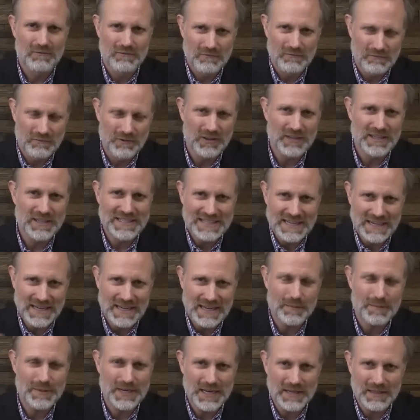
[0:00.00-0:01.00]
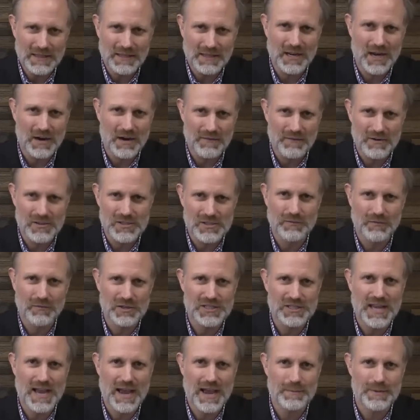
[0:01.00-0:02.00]
really digging beneath the covers of
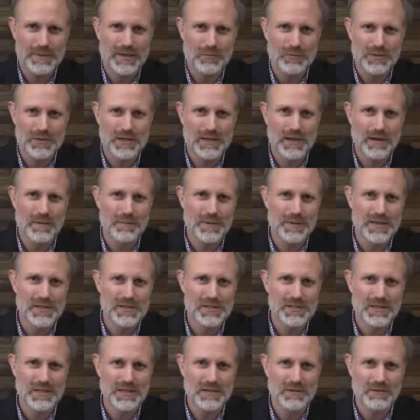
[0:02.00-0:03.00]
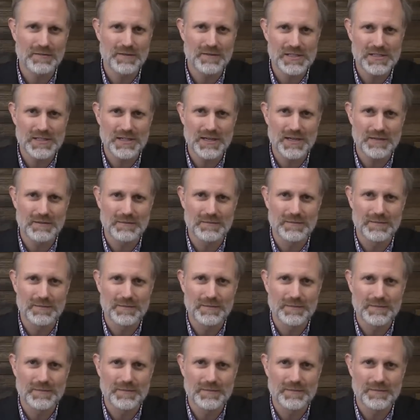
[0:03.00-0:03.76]
what's happening with the companies that you investigate?